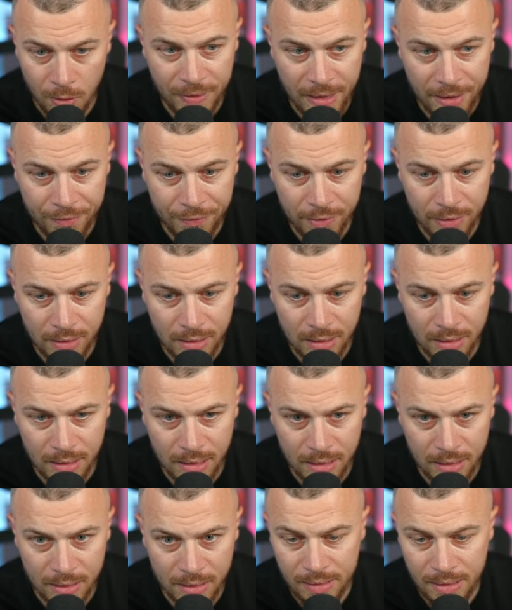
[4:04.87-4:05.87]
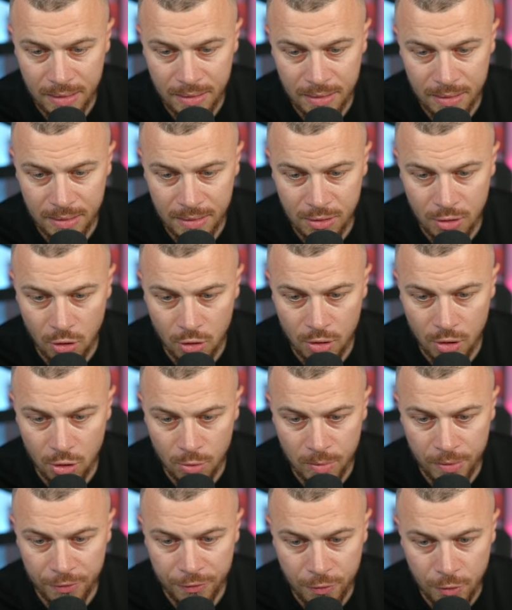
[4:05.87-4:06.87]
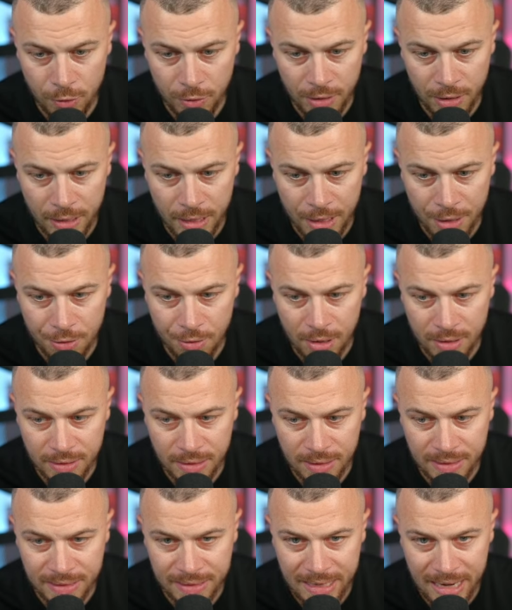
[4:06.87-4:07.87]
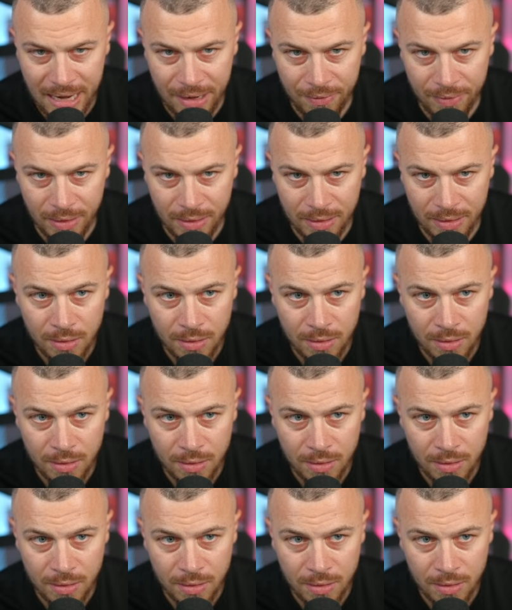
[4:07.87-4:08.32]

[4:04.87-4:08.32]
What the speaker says: Definitely not. This is Donnarumma 40k, Crossy. Save it.